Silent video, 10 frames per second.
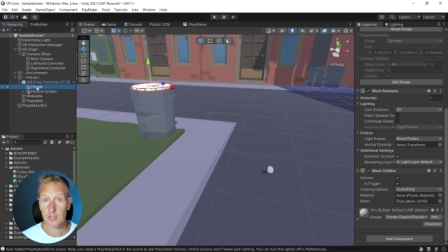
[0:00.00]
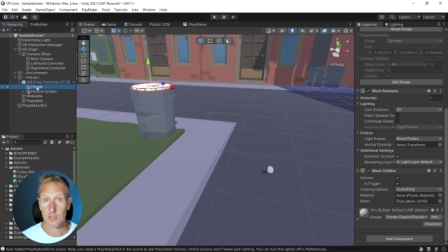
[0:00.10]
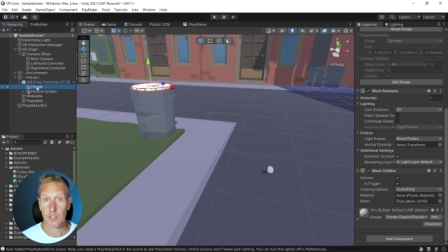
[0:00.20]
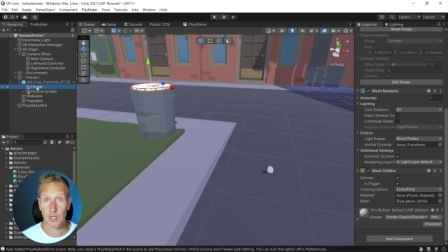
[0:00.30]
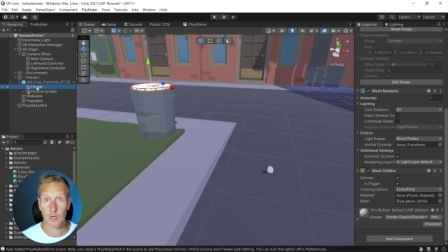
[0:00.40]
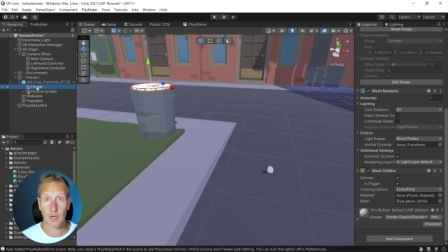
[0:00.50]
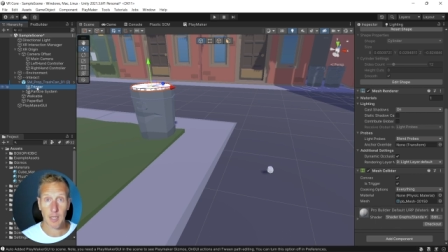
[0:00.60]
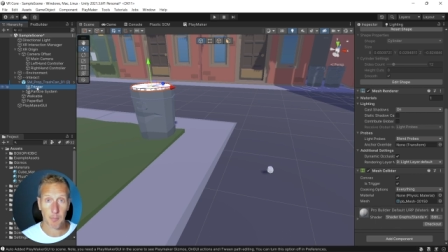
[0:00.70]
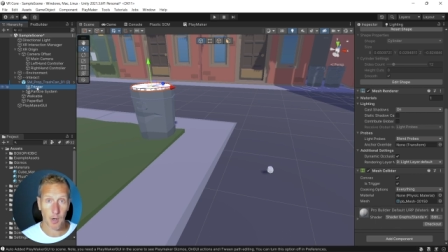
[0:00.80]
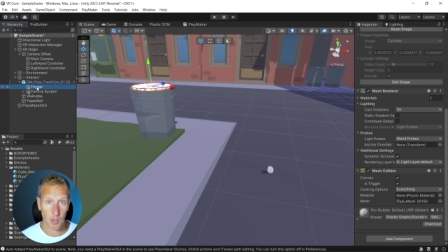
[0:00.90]
show a
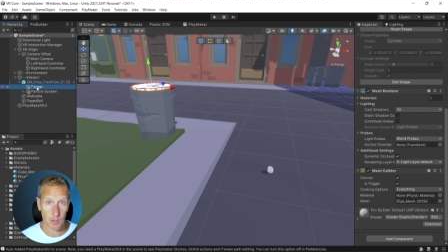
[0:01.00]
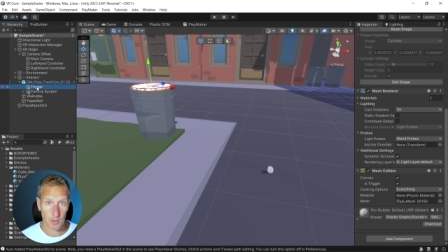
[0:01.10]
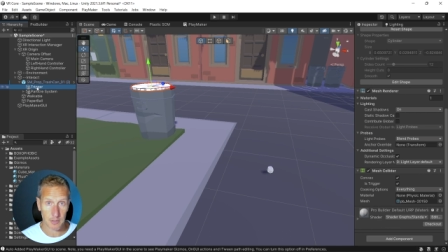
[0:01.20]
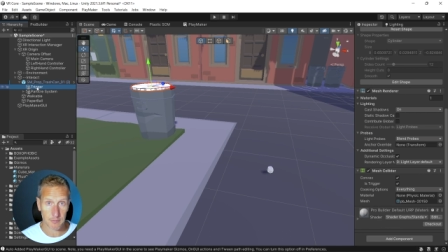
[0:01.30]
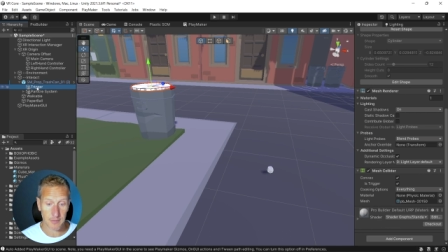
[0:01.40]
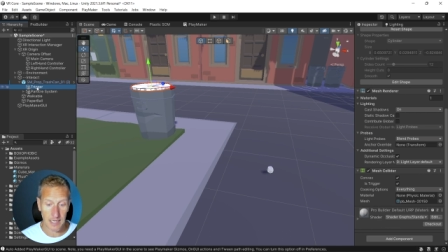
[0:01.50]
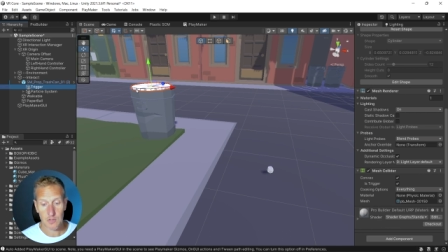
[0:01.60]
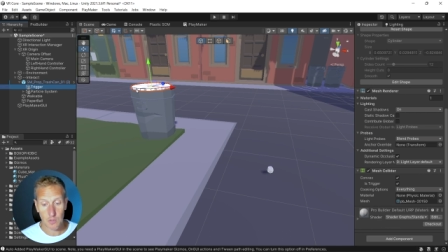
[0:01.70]
particle effect.